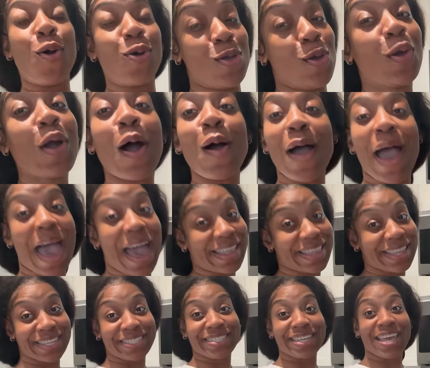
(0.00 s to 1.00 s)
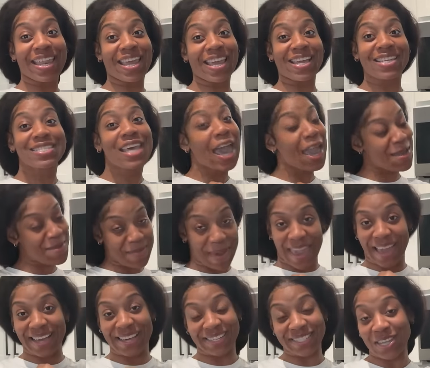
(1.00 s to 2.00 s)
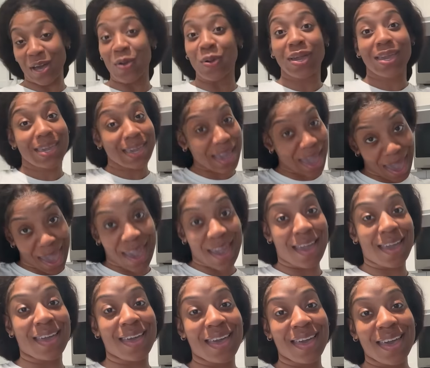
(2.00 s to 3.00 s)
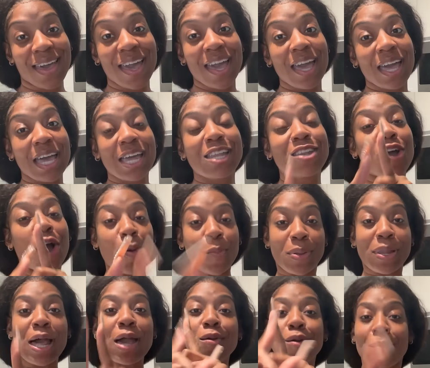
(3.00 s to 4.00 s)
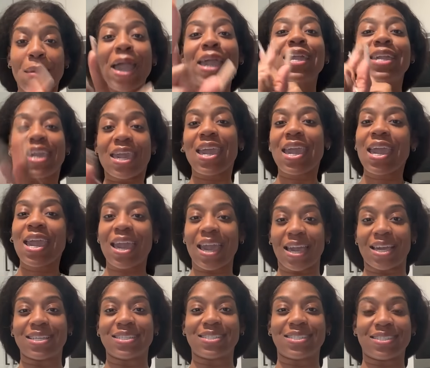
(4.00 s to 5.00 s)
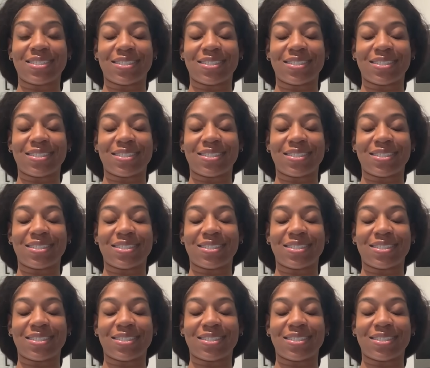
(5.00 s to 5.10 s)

you gonna have to see these haymakers, okay? Don't play with my kids.